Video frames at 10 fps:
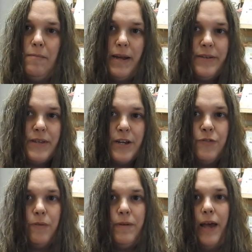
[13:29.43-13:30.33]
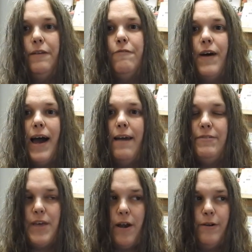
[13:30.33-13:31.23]
May 6th from 10 to
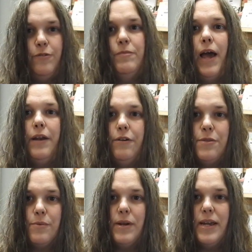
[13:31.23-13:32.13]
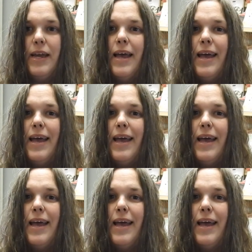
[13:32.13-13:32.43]
5, Saturdays from 10 to 3,